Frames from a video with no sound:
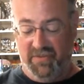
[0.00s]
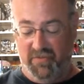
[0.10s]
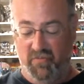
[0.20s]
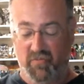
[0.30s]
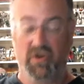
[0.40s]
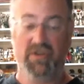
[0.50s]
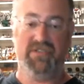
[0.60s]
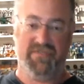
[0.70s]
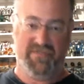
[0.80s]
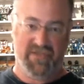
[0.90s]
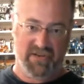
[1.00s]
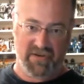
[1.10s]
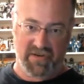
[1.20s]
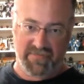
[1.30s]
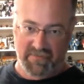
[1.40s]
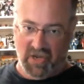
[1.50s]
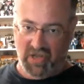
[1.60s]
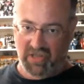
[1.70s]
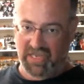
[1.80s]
the worst figure of them all.